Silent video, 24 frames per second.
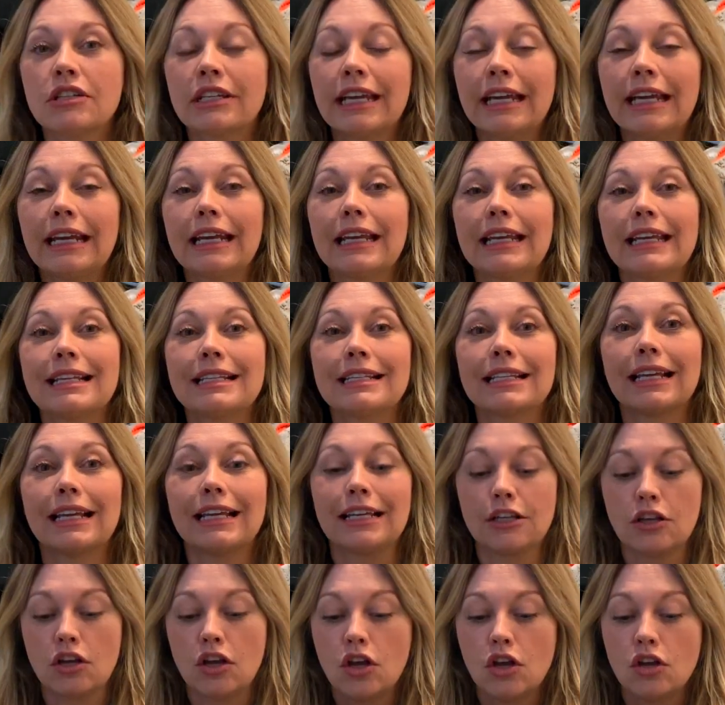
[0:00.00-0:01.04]
you get is
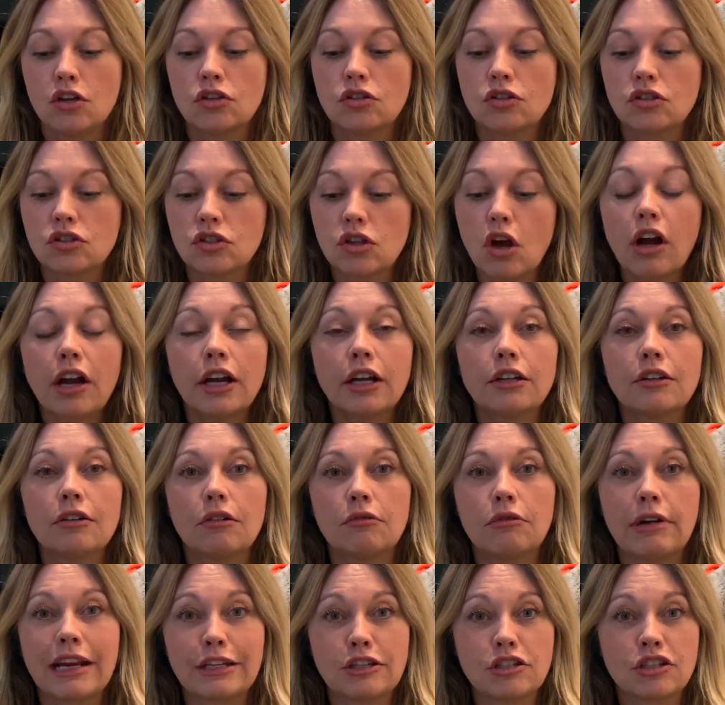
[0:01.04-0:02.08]
a socket
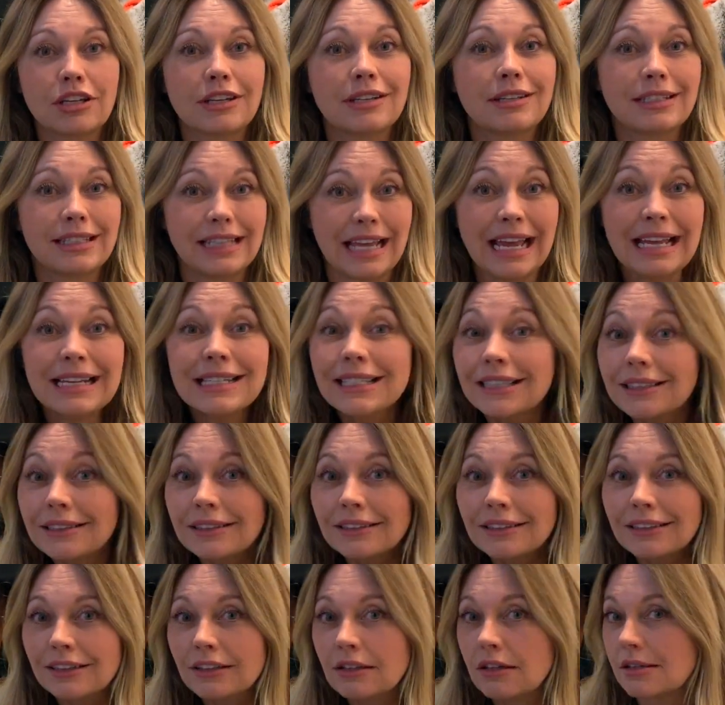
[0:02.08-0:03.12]
wrench set.
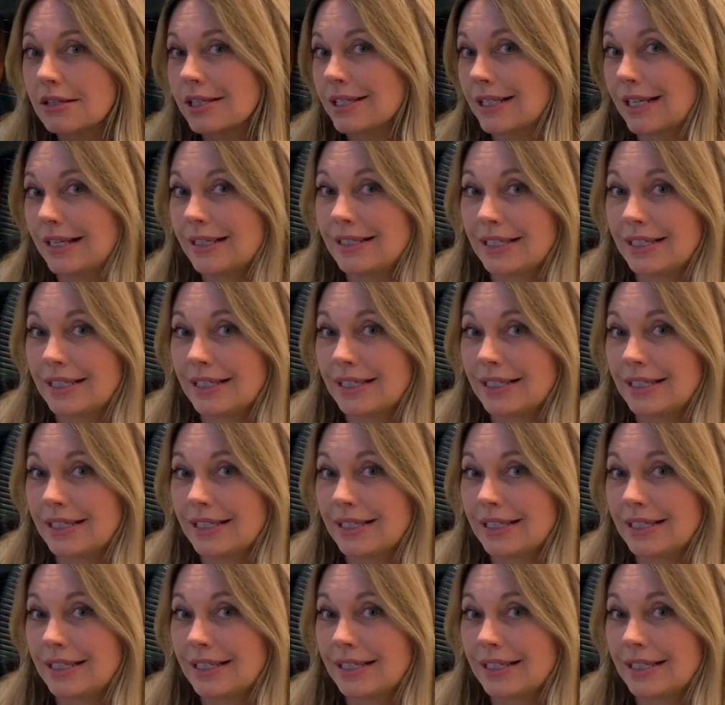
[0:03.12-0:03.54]
It costs like